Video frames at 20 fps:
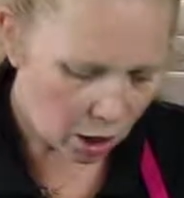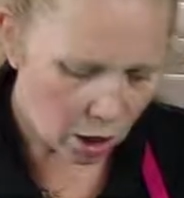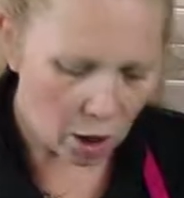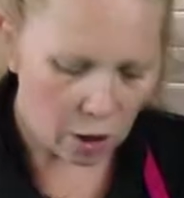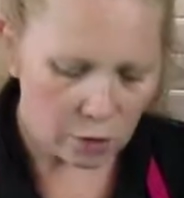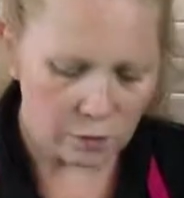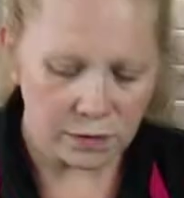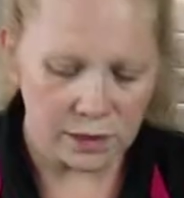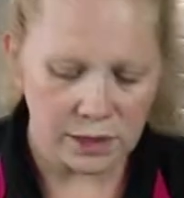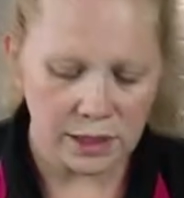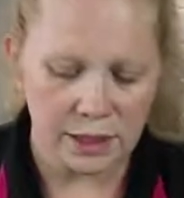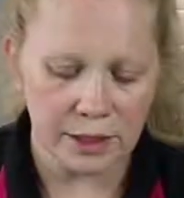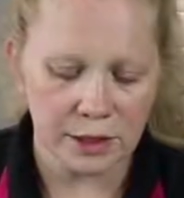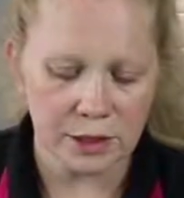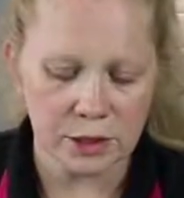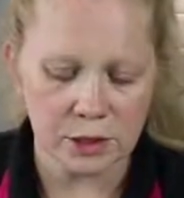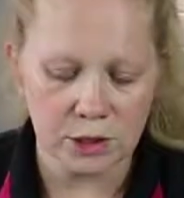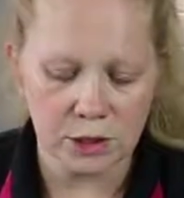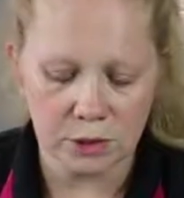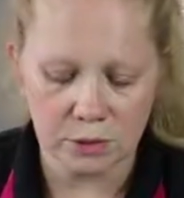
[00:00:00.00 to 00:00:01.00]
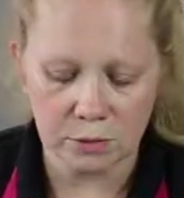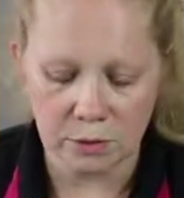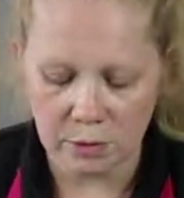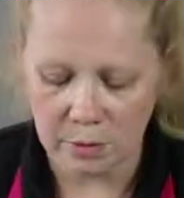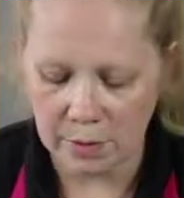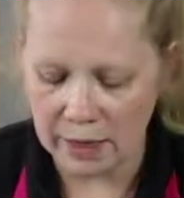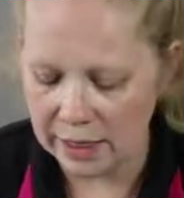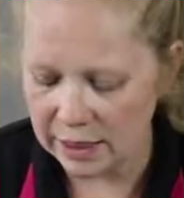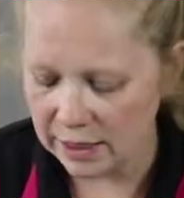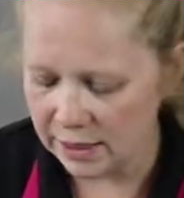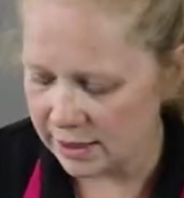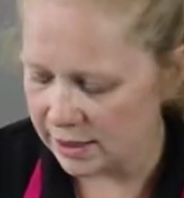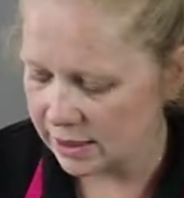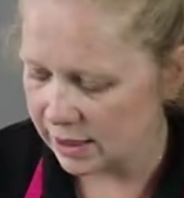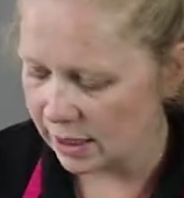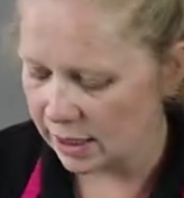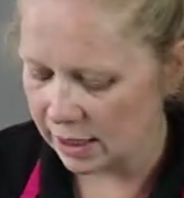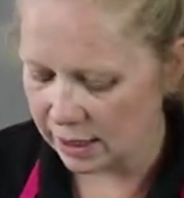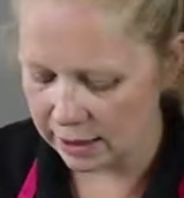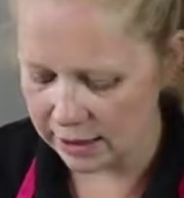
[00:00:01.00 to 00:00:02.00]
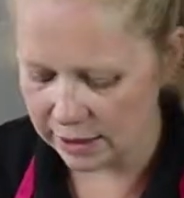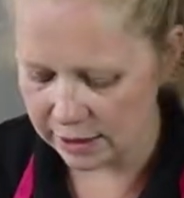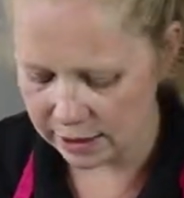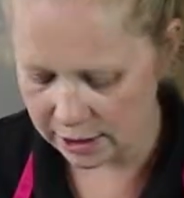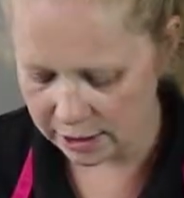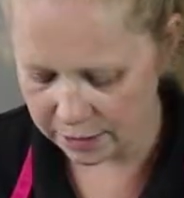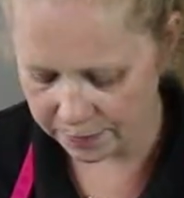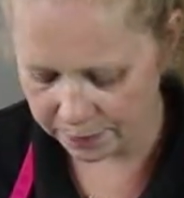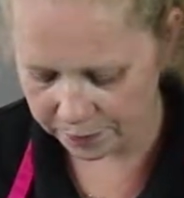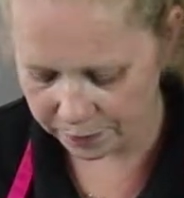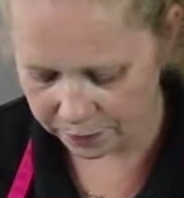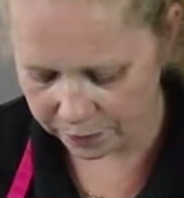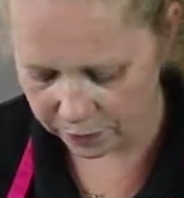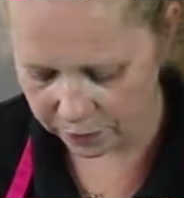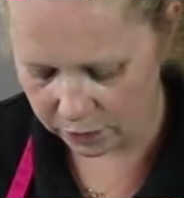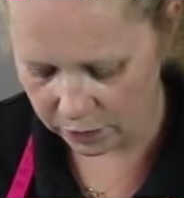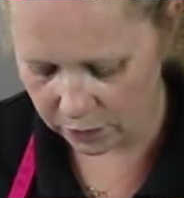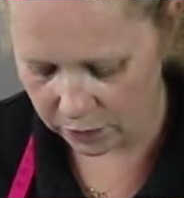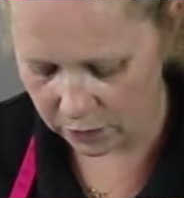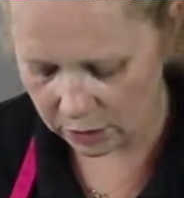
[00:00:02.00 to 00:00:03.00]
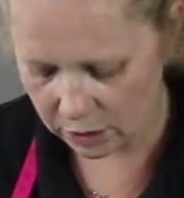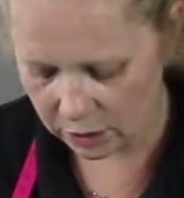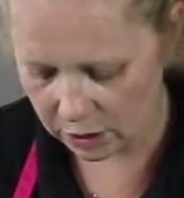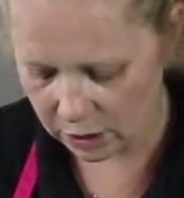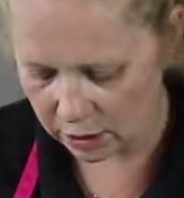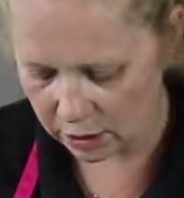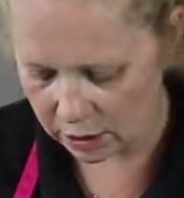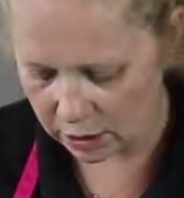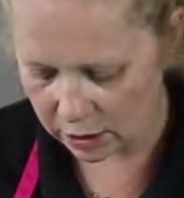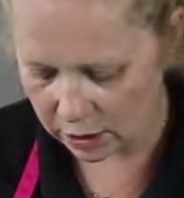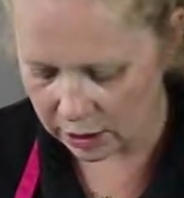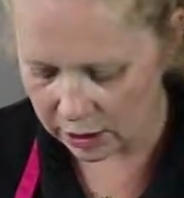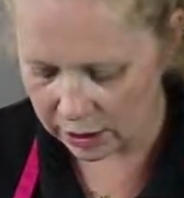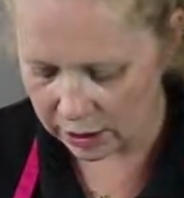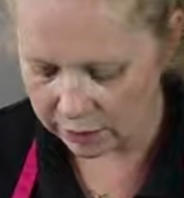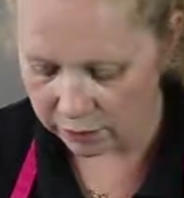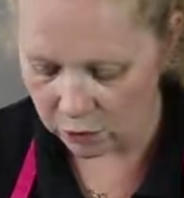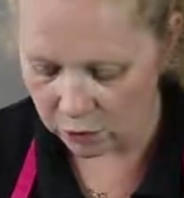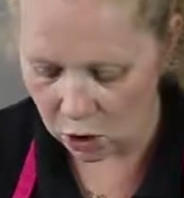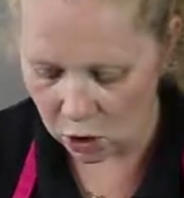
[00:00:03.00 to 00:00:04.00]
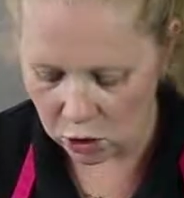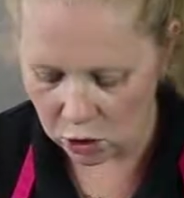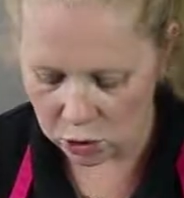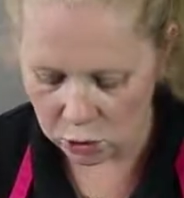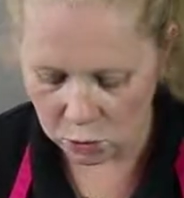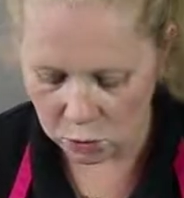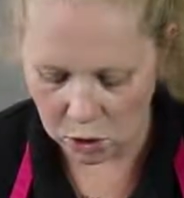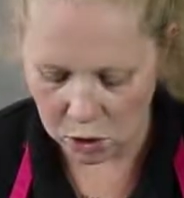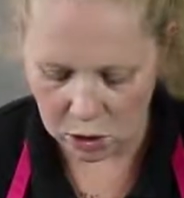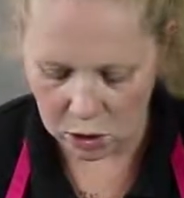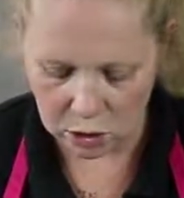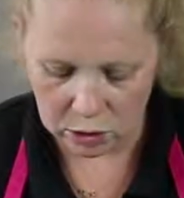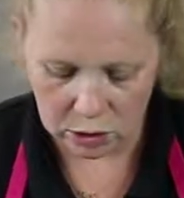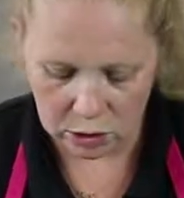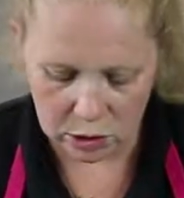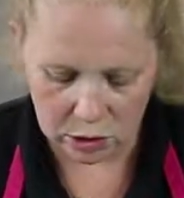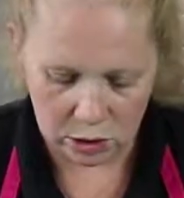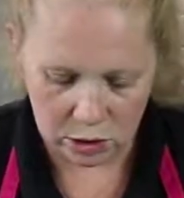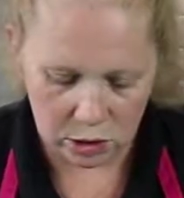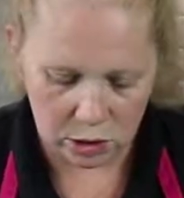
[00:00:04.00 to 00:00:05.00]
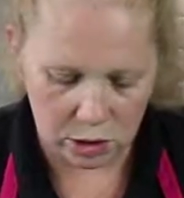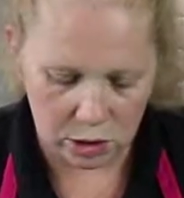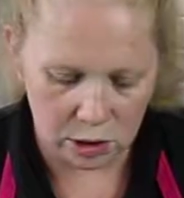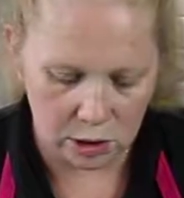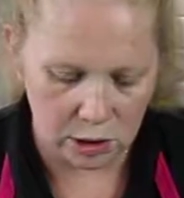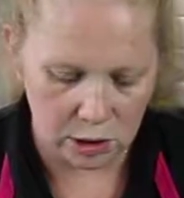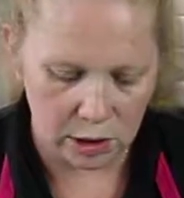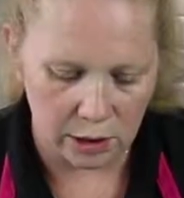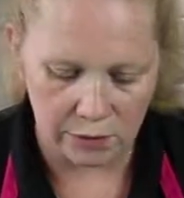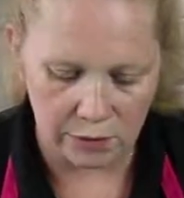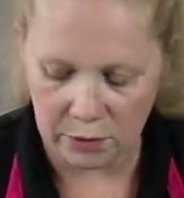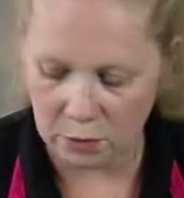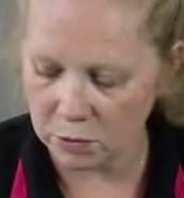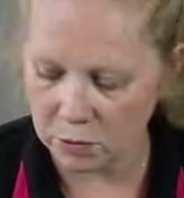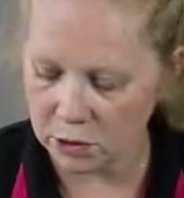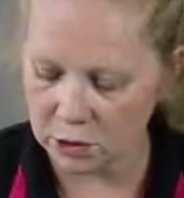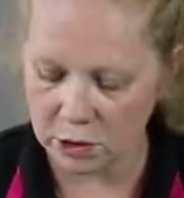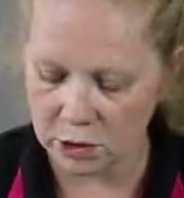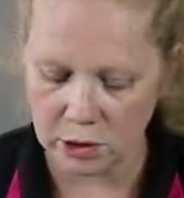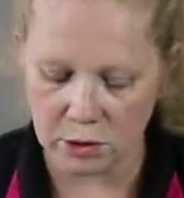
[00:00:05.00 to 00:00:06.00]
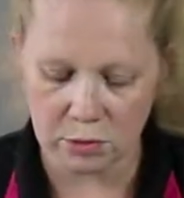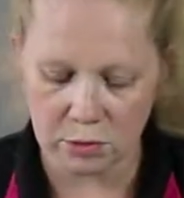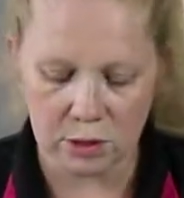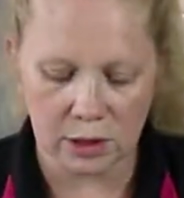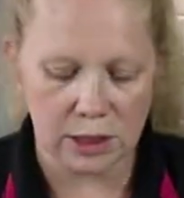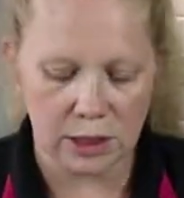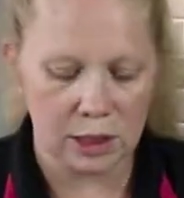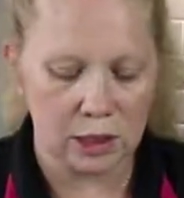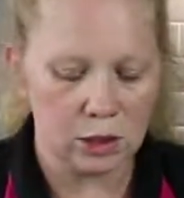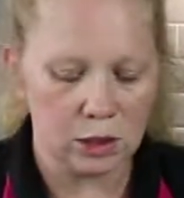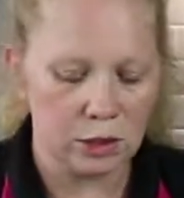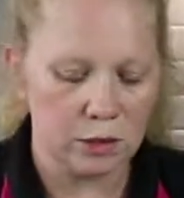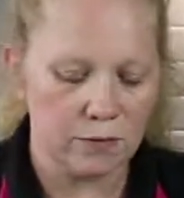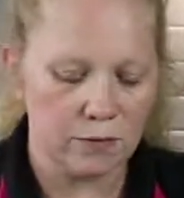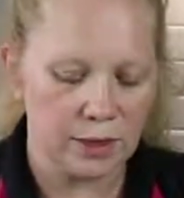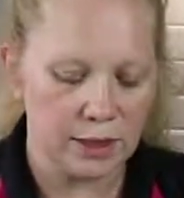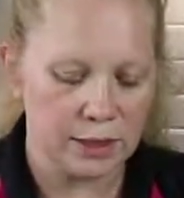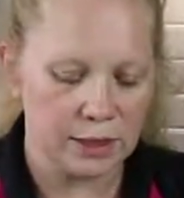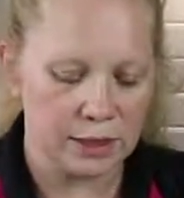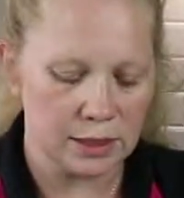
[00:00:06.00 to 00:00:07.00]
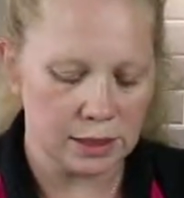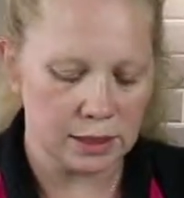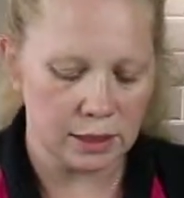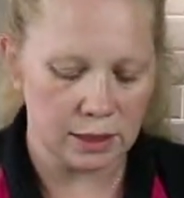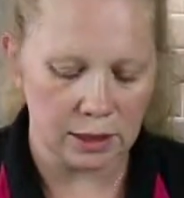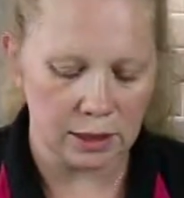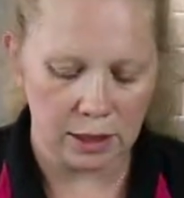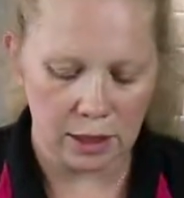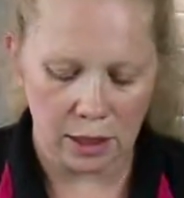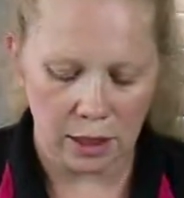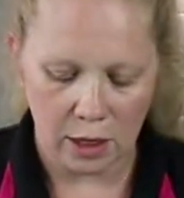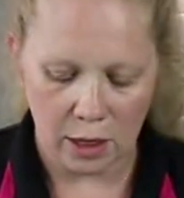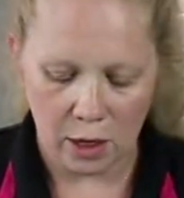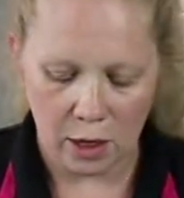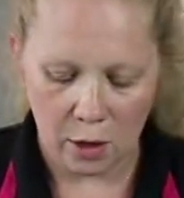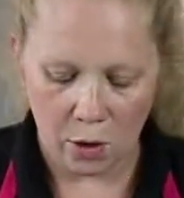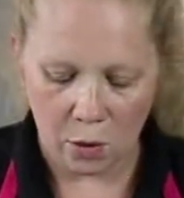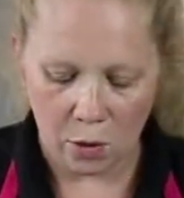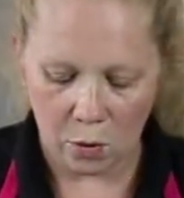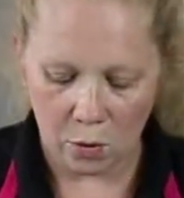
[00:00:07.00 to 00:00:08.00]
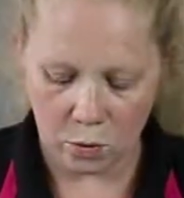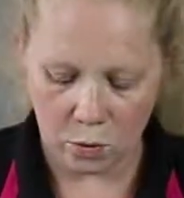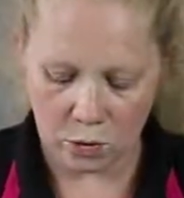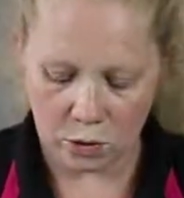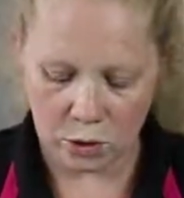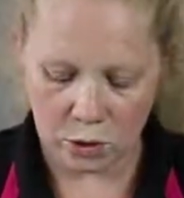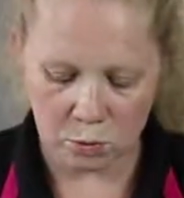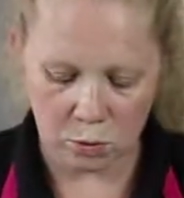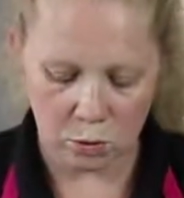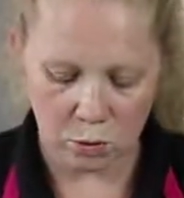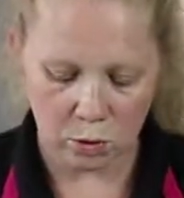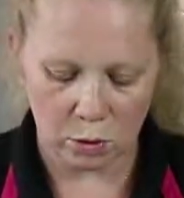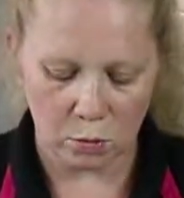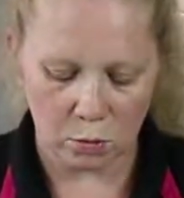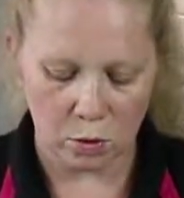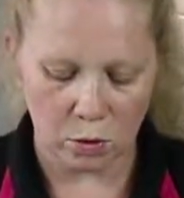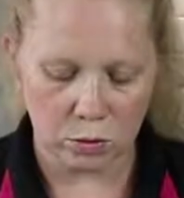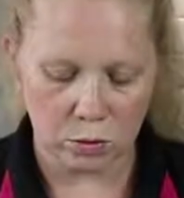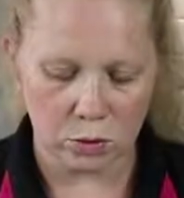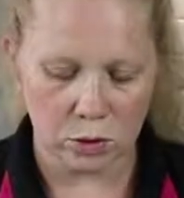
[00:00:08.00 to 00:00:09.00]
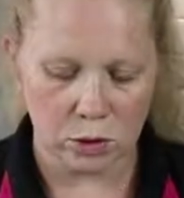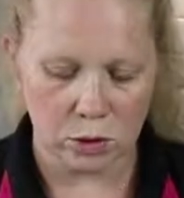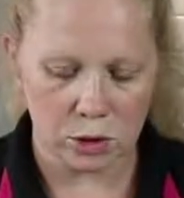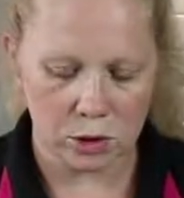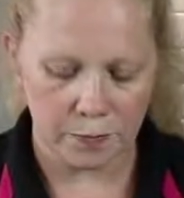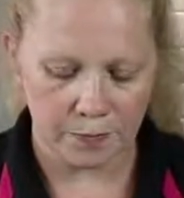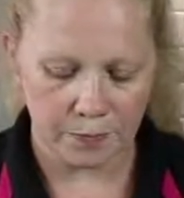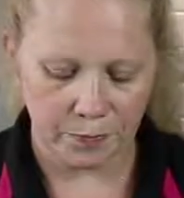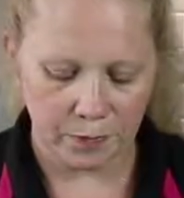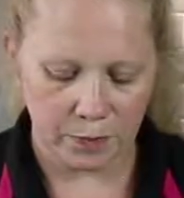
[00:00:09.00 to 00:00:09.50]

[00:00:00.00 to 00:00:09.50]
Obviously you can do them any size. You can have large ones if you want to do like a lot of icing, or smaller ones.